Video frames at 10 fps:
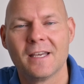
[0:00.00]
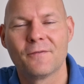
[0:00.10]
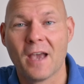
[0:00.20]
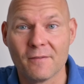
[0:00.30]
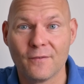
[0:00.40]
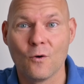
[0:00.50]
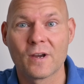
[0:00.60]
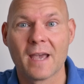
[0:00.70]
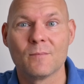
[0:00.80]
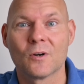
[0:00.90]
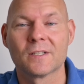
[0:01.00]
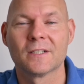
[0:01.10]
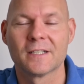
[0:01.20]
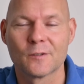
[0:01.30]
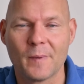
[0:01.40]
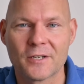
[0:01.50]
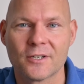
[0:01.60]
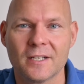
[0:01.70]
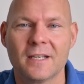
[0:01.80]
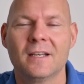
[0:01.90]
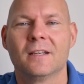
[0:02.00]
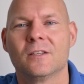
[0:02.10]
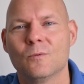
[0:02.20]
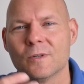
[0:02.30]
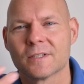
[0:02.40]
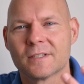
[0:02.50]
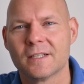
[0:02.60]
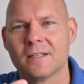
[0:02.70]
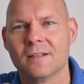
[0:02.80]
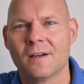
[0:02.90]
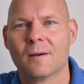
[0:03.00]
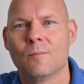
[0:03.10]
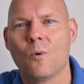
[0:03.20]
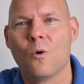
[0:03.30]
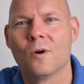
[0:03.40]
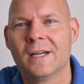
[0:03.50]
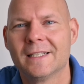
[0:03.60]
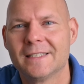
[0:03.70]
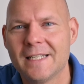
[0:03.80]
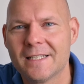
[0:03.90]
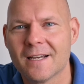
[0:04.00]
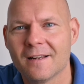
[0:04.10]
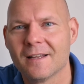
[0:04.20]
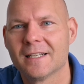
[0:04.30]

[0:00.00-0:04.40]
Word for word: If you have a 4K monitor especially, you will see more detail.